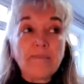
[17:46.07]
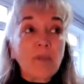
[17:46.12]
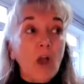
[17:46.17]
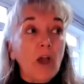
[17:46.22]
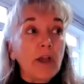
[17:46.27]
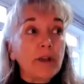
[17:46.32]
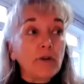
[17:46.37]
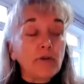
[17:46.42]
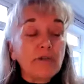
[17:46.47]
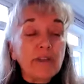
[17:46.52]

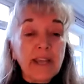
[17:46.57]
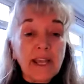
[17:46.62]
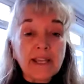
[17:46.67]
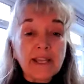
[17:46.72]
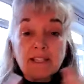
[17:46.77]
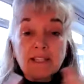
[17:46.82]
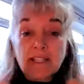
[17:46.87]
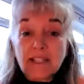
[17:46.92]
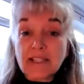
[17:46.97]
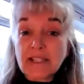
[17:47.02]
I
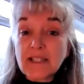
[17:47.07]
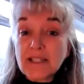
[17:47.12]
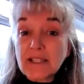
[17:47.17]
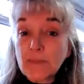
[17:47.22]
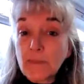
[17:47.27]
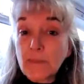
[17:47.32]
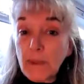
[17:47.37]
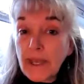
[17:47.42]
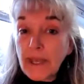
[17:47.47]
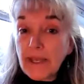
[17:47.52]
created
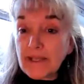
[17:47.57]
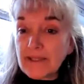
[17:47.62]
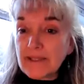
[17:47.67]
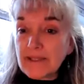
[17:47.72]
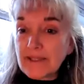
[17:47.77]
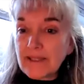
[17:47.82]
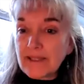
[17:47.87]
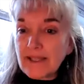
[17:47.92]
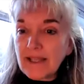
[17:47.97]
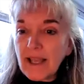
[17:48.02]

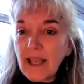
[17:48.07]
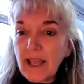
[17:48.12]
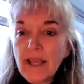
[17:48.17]
space.